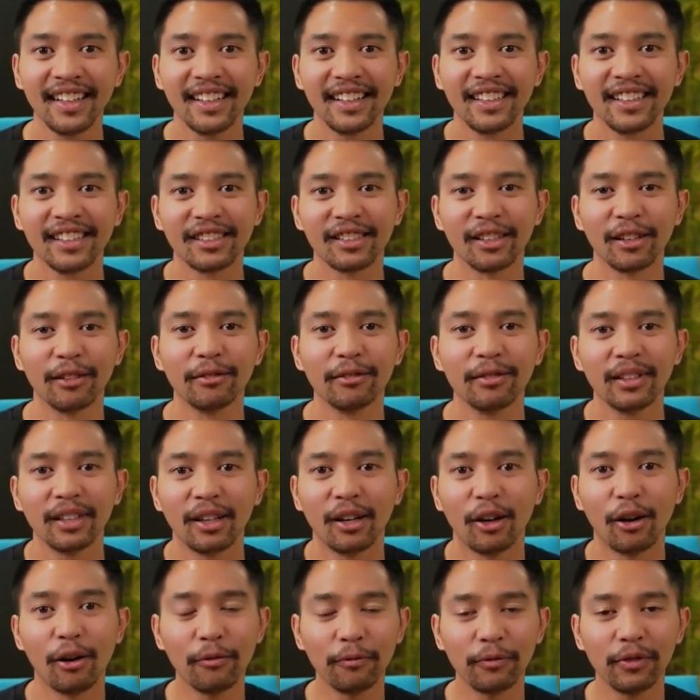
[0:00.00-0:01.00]
So
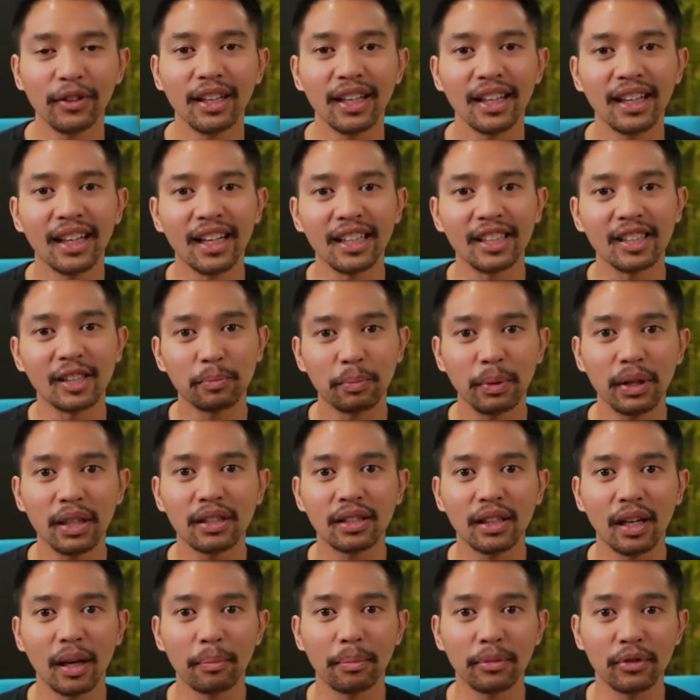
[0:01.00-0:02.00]
hopefully that speeds
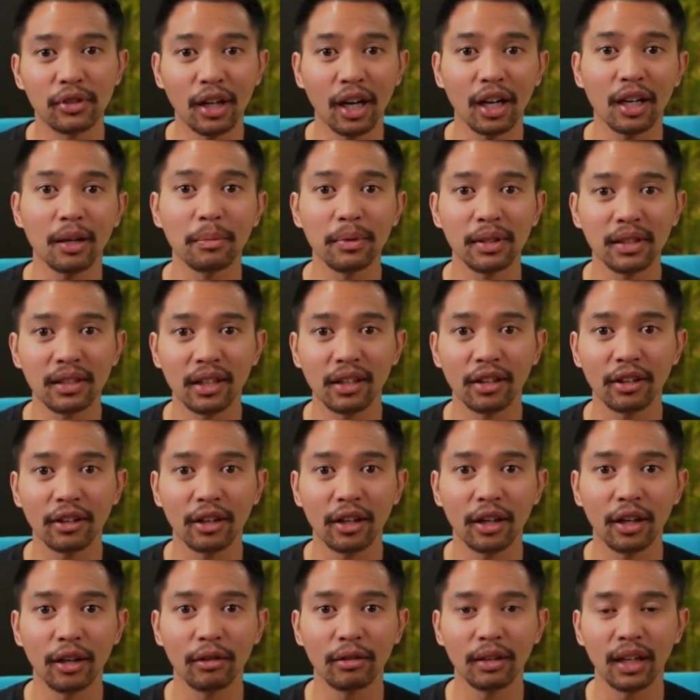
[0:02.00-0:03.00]
up documenting your
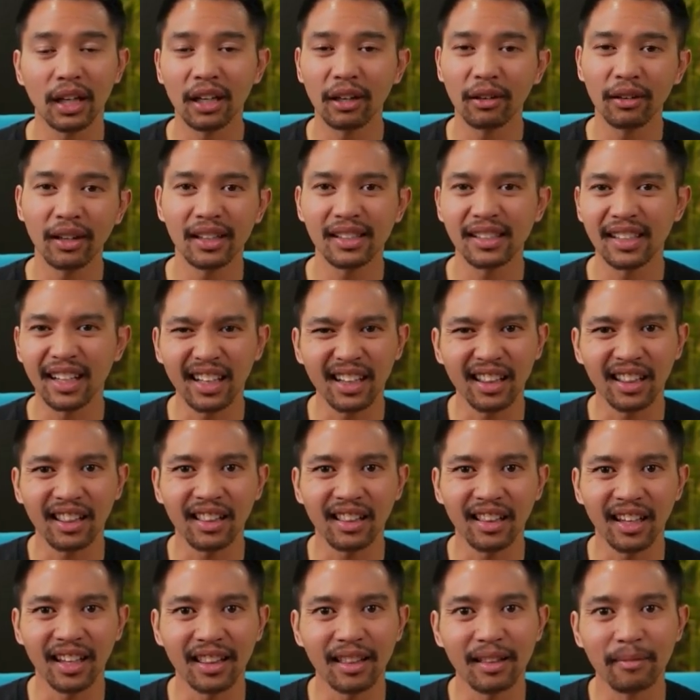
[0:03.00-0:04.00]
code. I know that's not
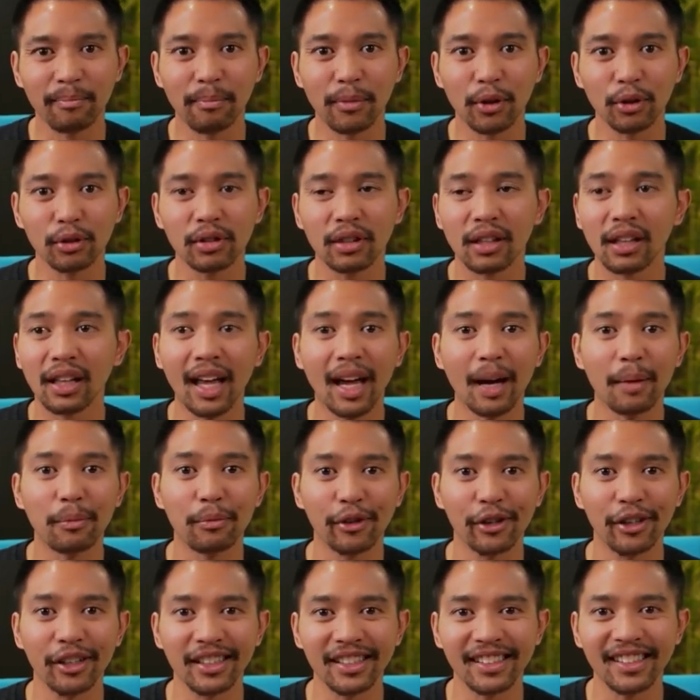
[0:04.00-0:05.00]
like the most
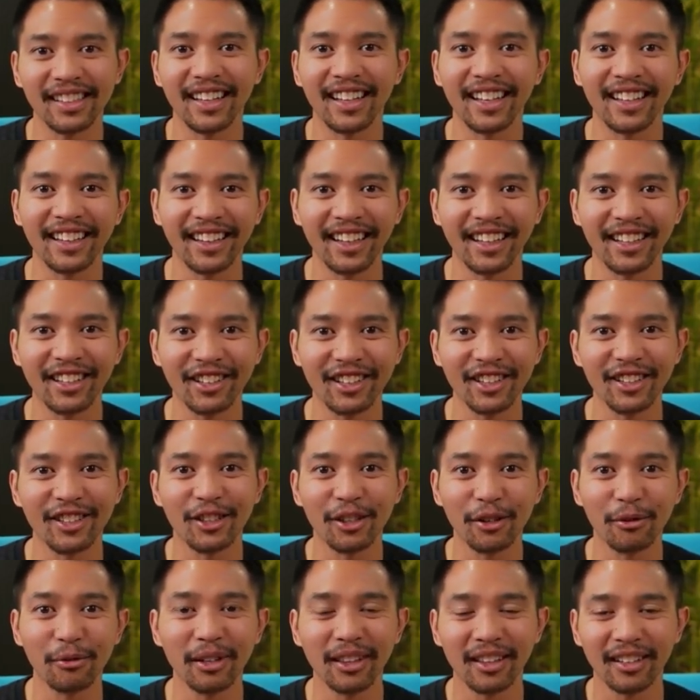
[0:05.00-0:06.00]
glamorous thing that you can do
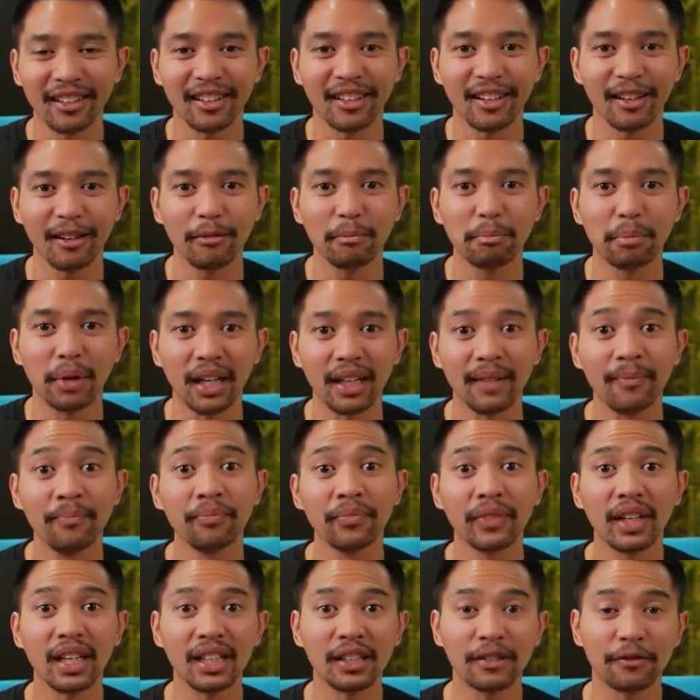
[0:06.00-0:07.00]
with your code, but
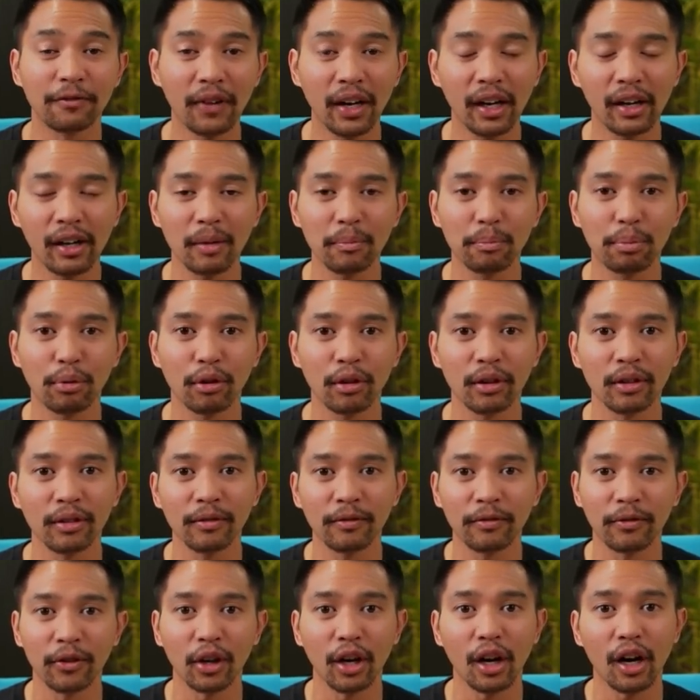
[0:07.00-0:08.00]
it's very important
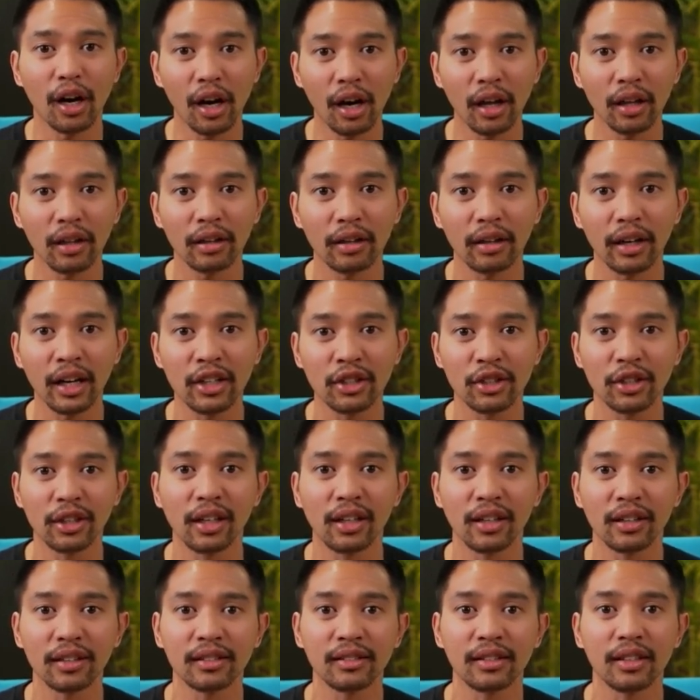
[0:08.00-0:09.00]
for other
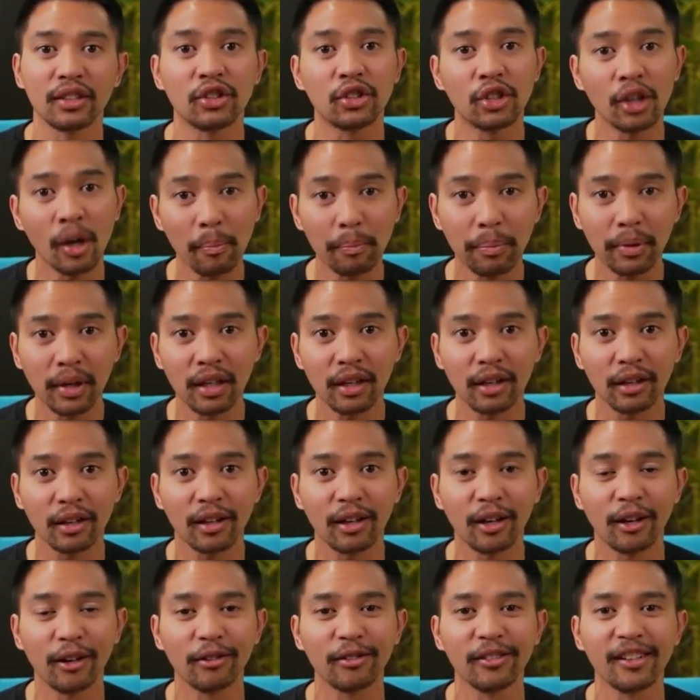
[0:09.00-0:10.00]
engineers to jump into your
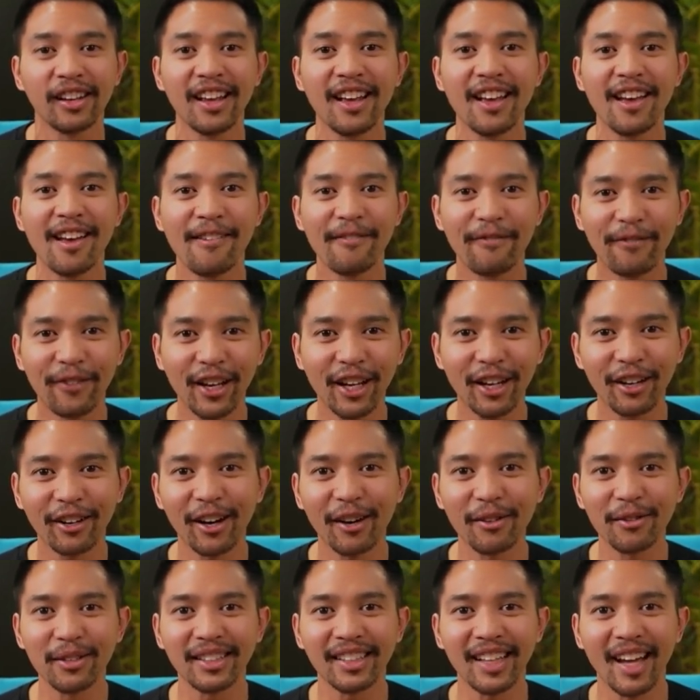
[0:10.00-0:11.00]
code, figure out
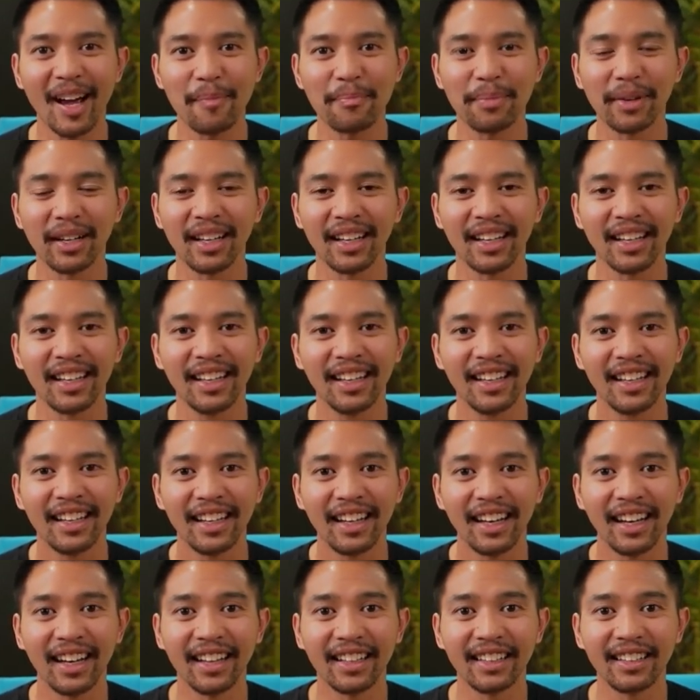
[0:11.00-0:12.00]
what's happening,
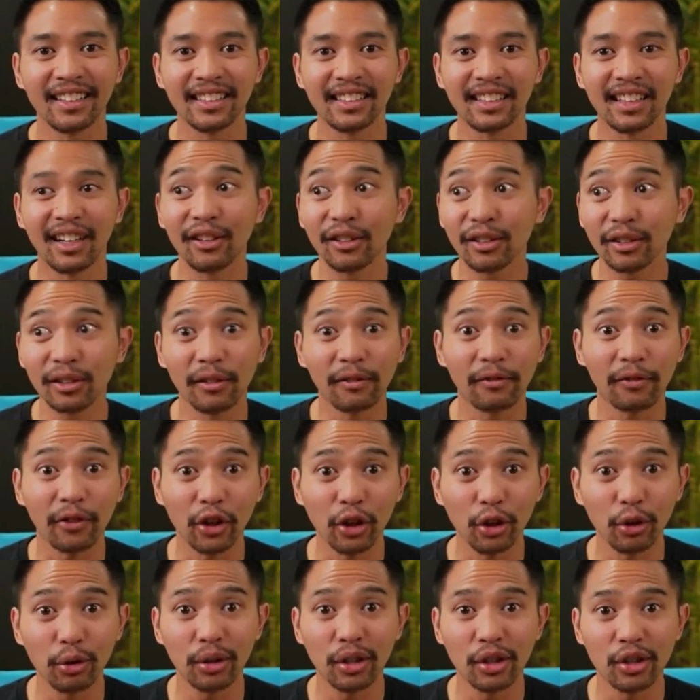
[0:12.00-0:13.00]
and also for
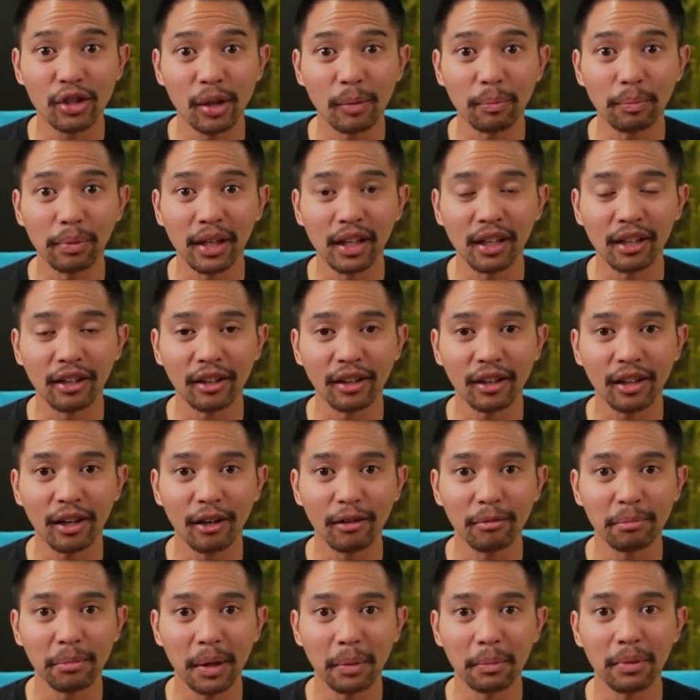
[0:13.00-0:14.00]
you to jump into your code
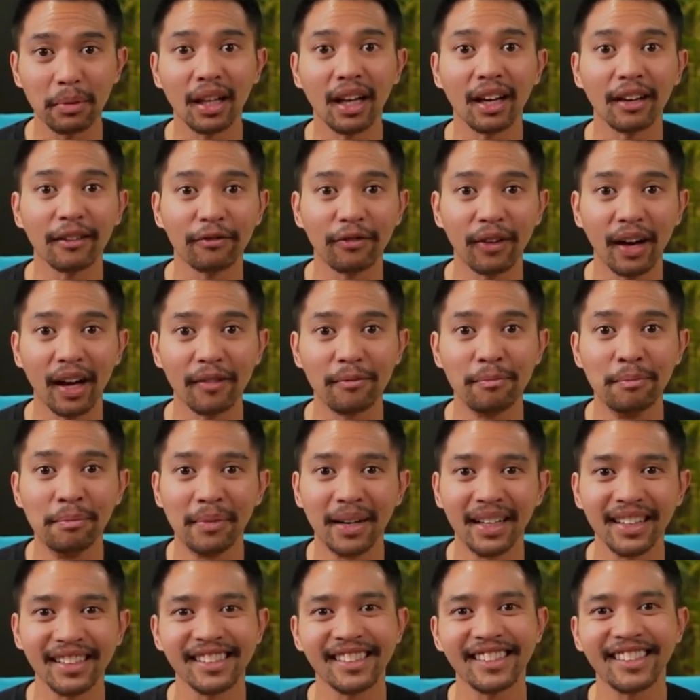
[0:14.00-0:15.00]
maybe like five
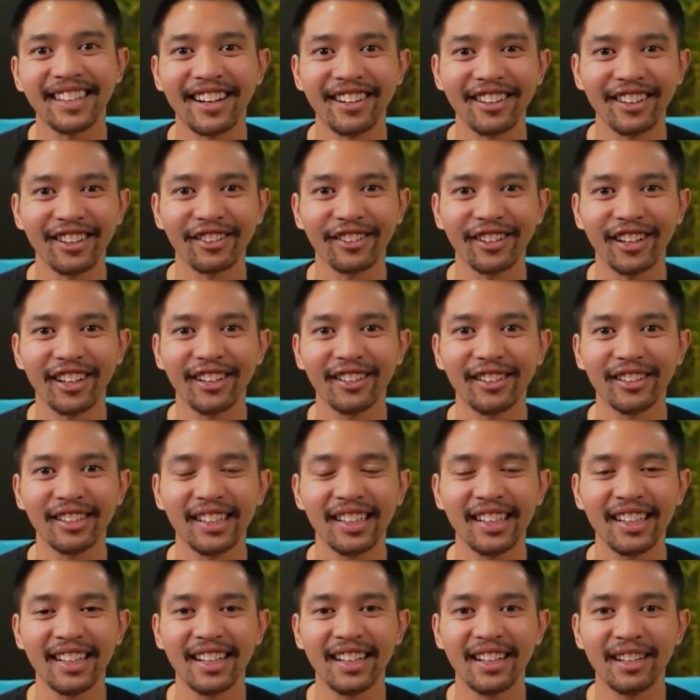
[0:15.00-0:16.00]
months down the road
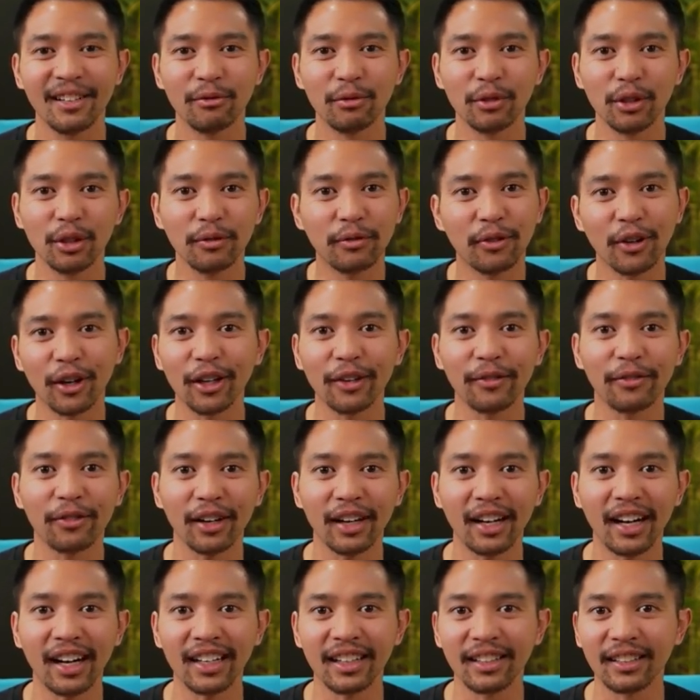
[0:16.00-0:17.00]
when you've already
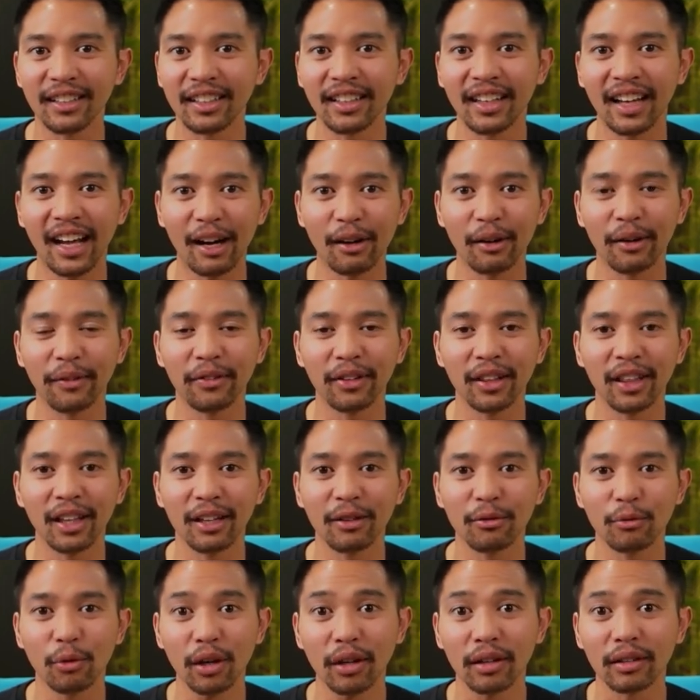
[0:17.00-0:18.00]
forgotten how everything
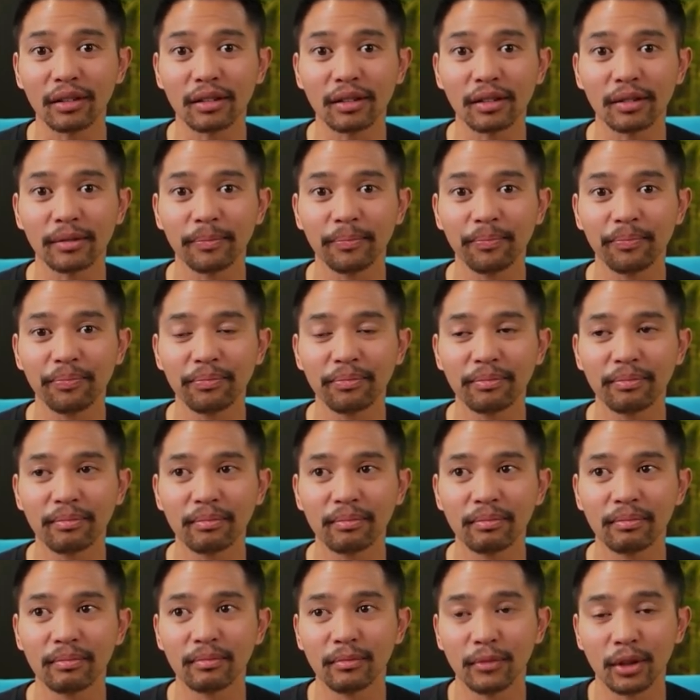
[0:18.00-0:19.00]
works,
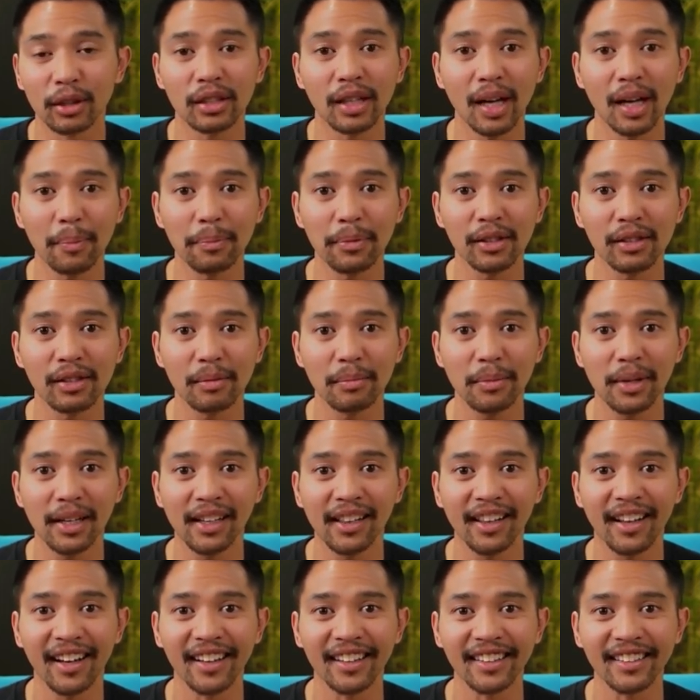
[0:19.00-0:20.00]
which happens to me a
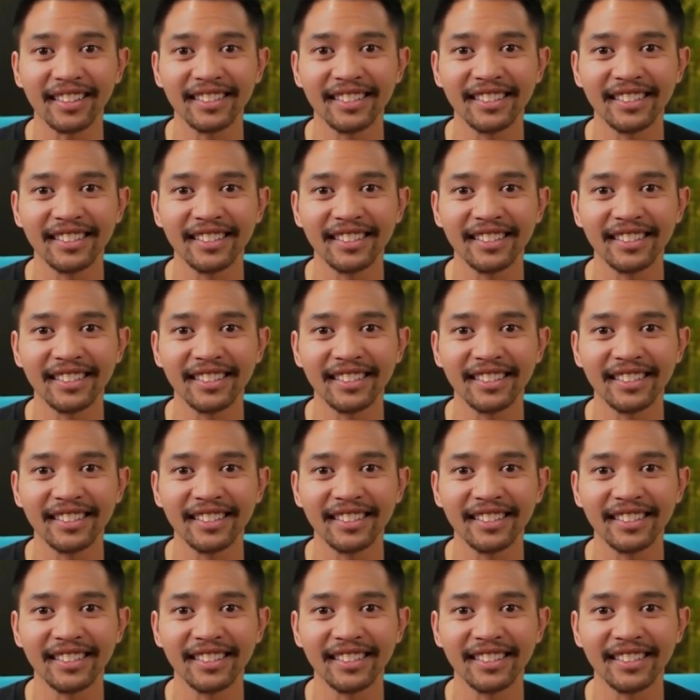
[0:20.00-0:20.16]
lot.